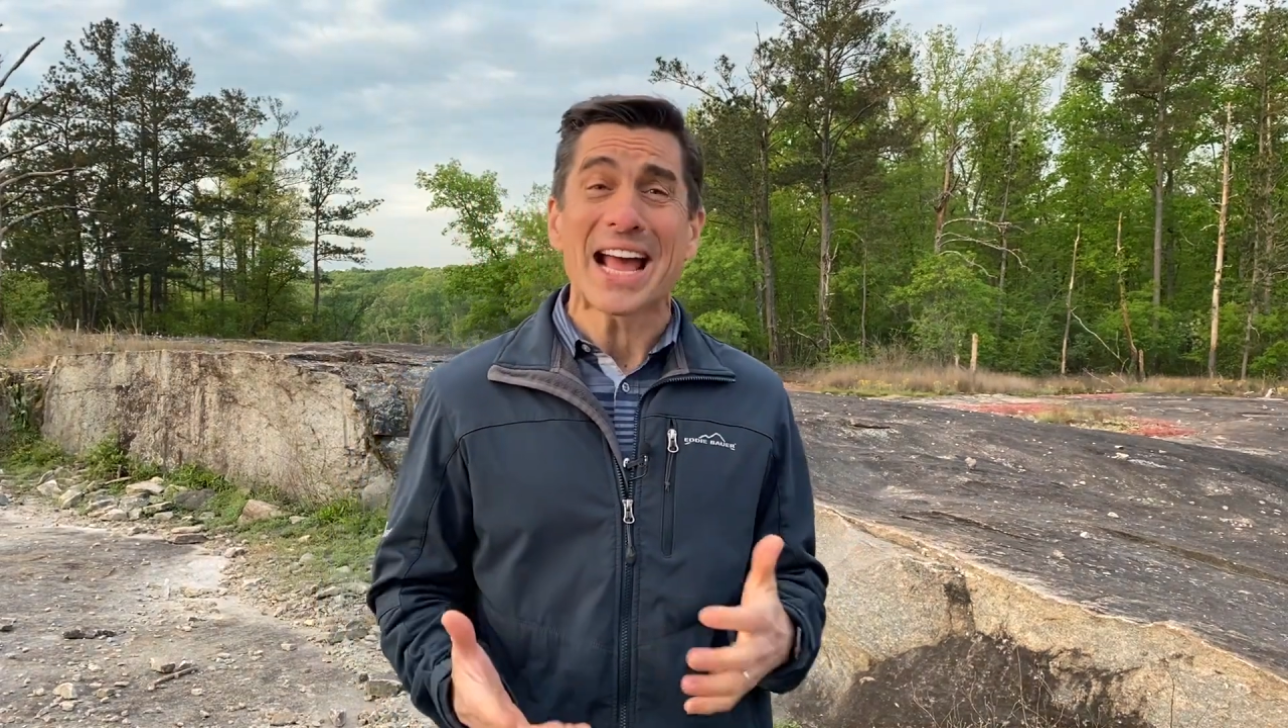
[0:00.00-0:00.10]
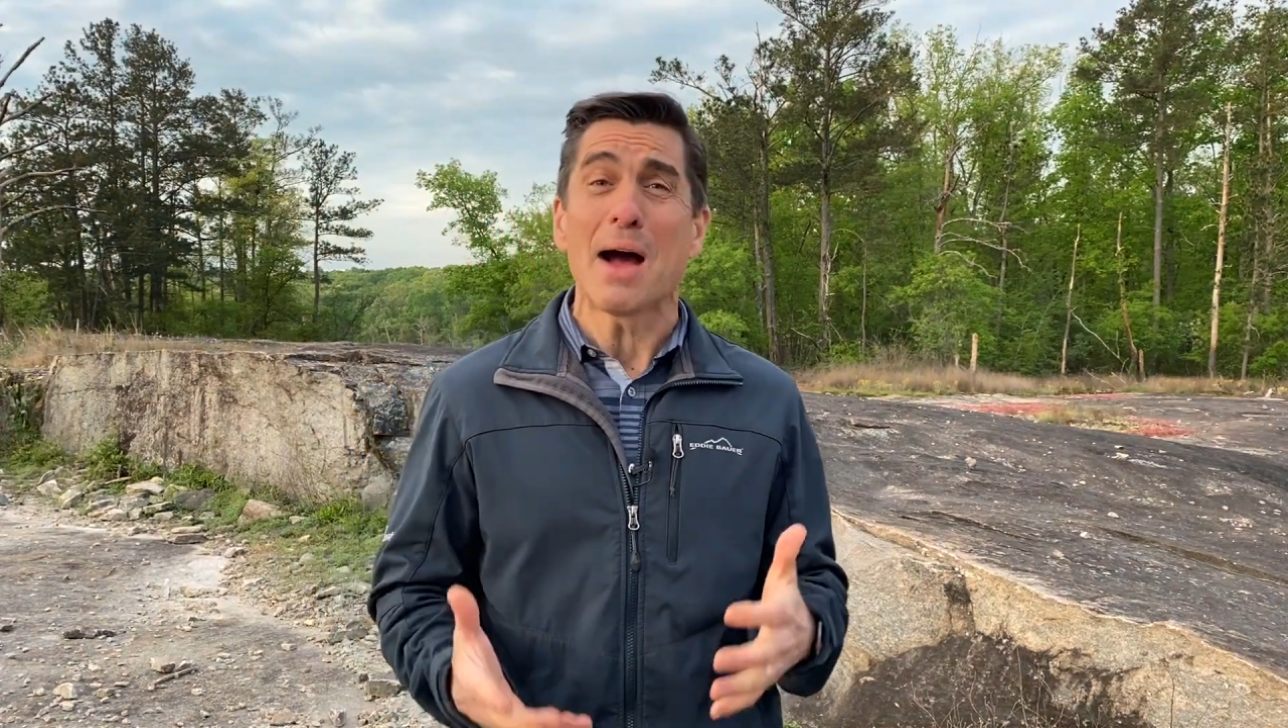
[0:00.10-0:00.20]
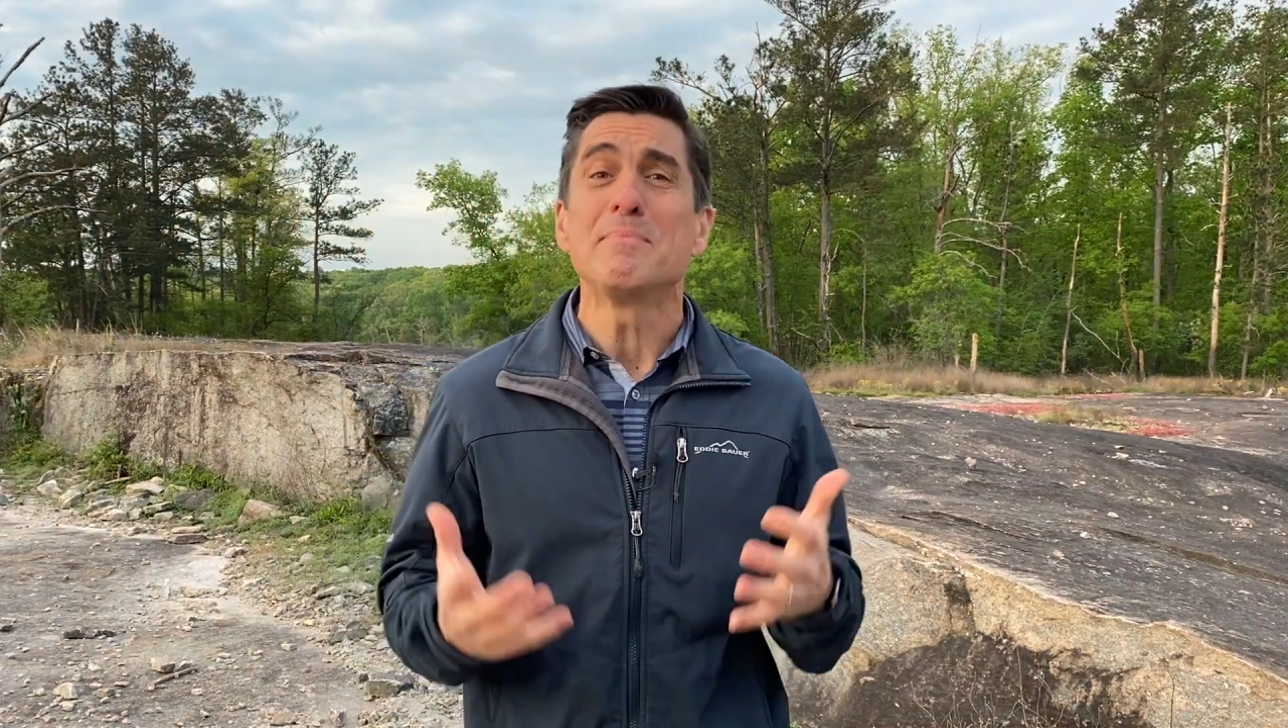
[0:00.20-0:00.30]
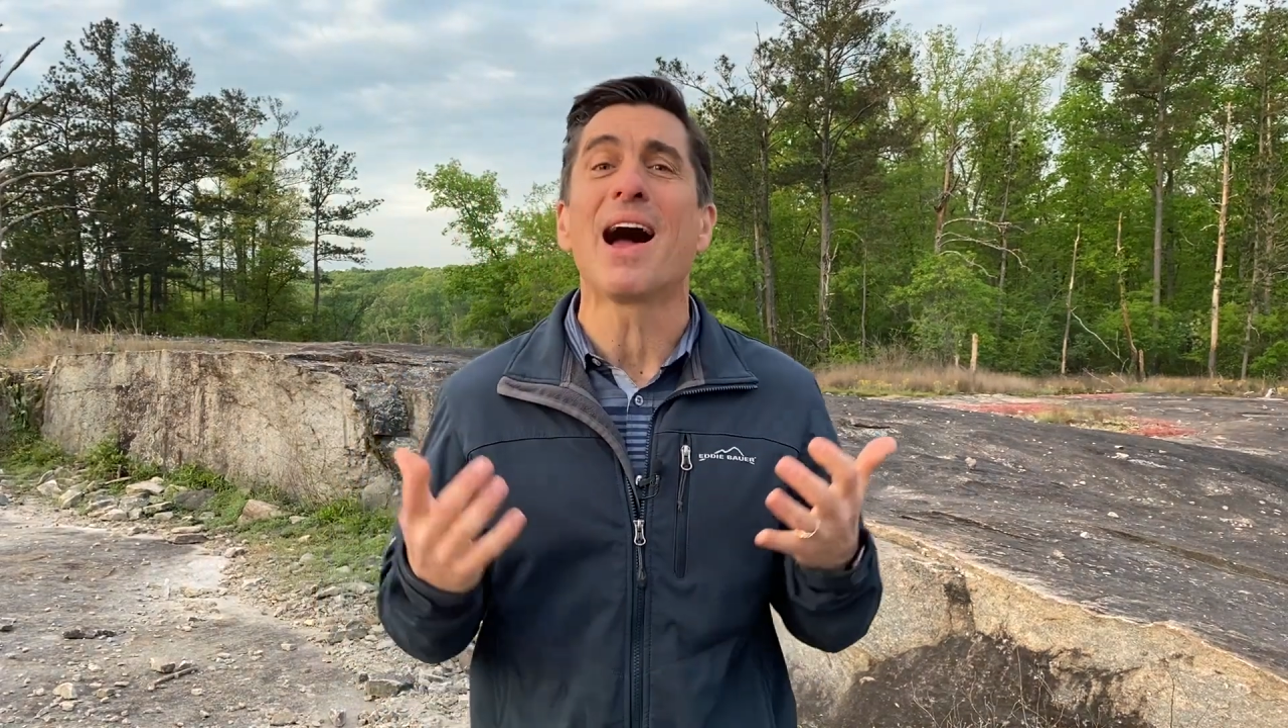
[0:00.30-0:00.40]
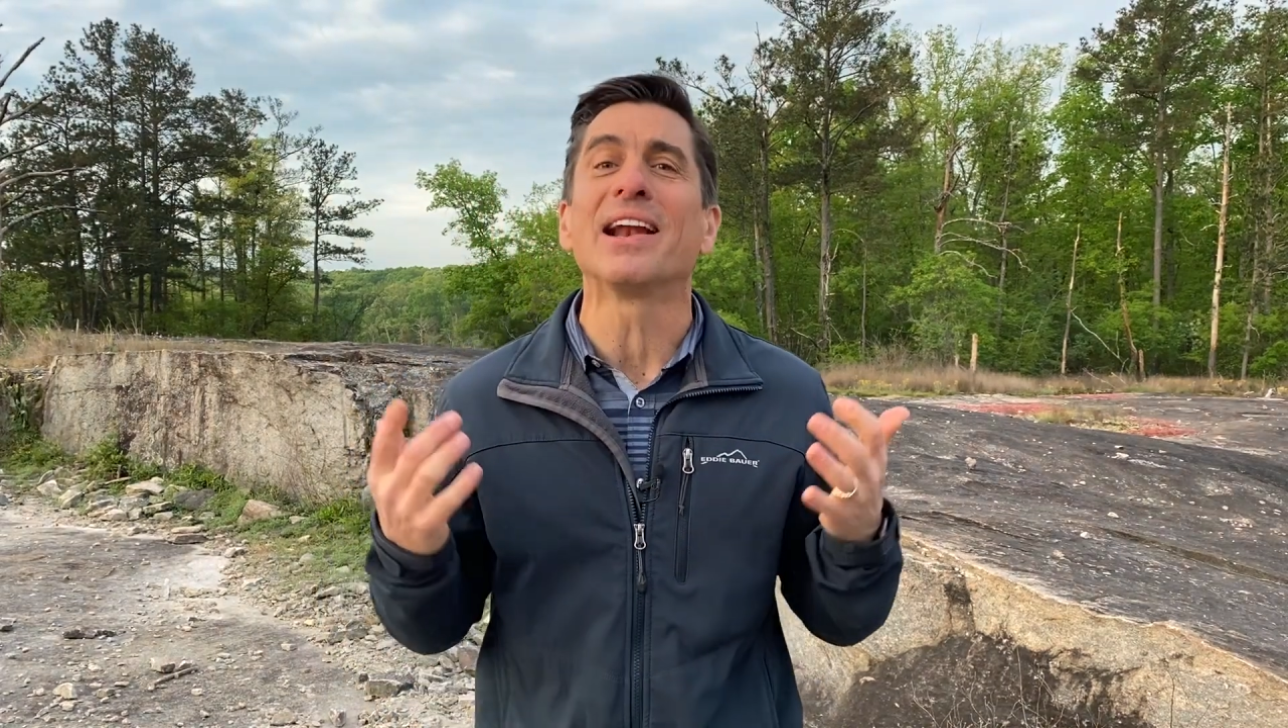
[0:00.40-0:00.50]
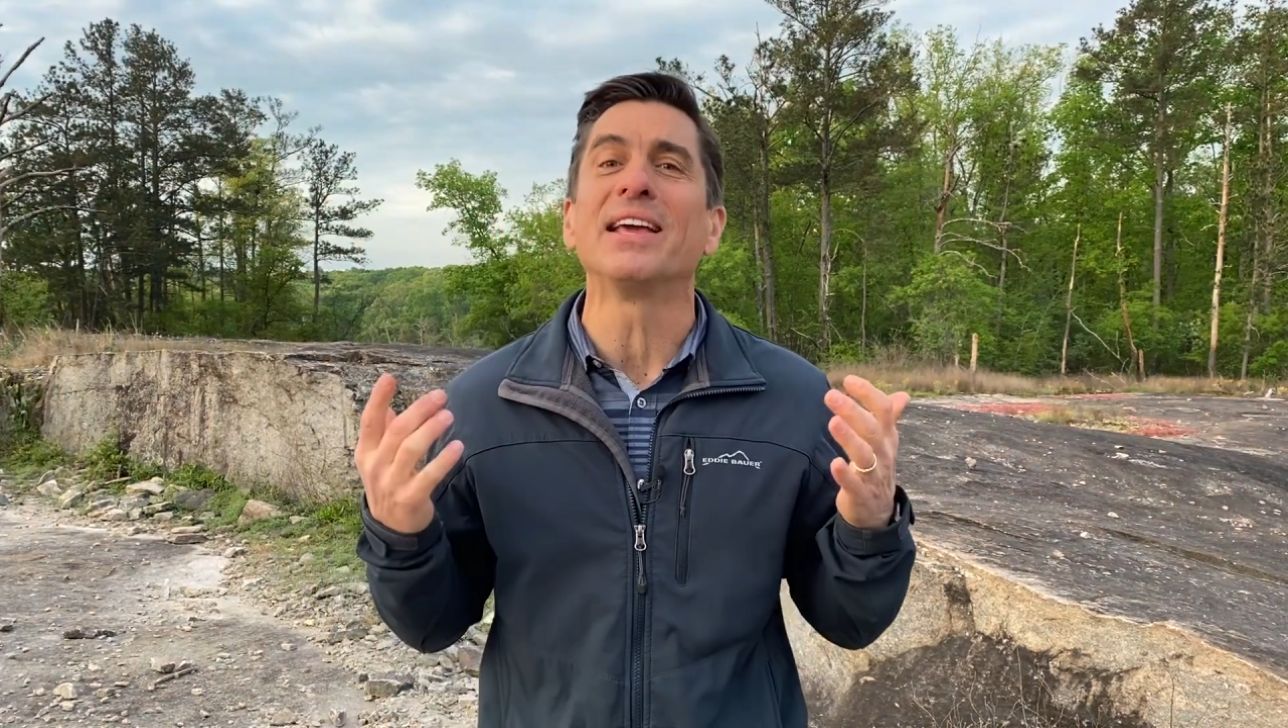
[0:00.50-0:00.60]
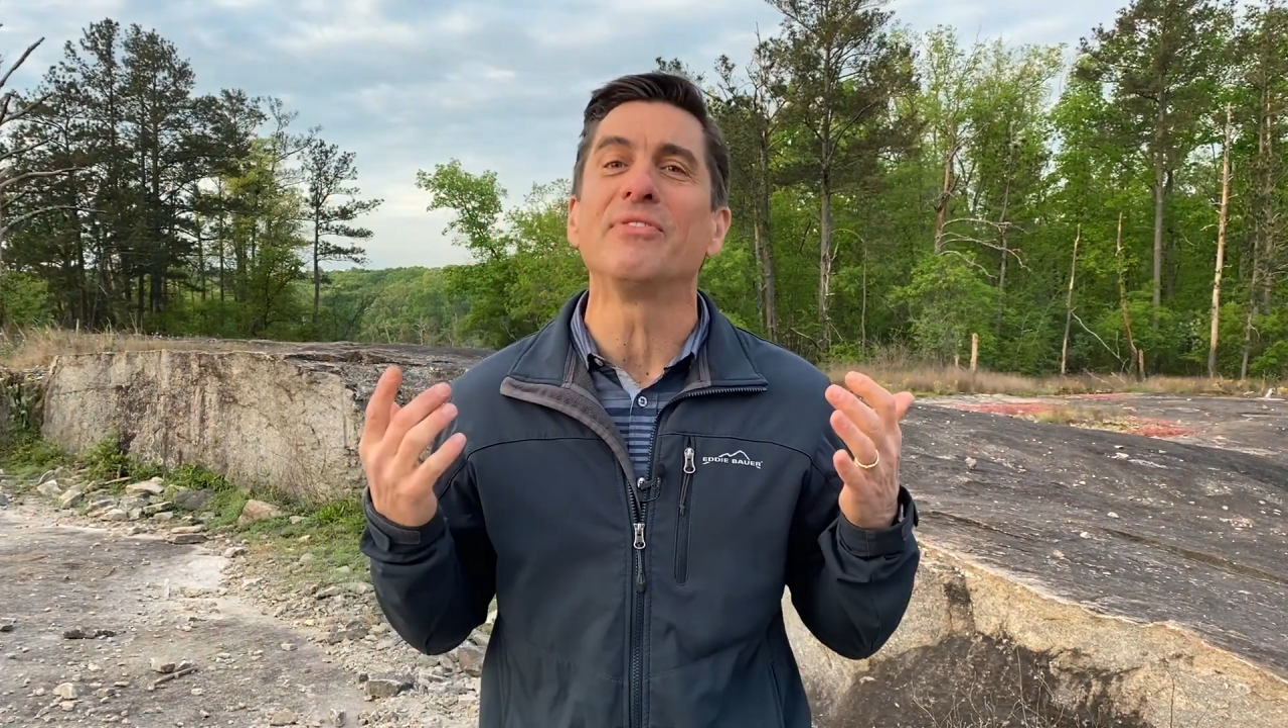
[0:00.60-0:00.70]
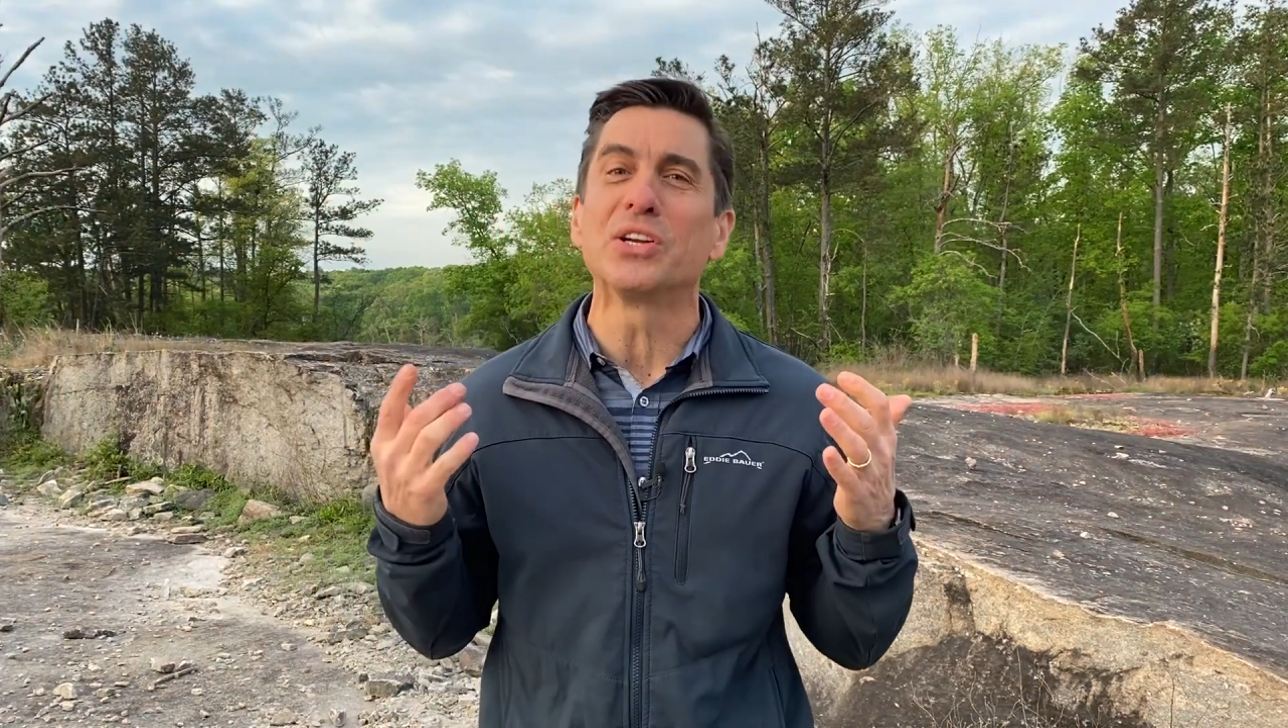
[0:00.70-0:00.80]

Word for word: I'm not even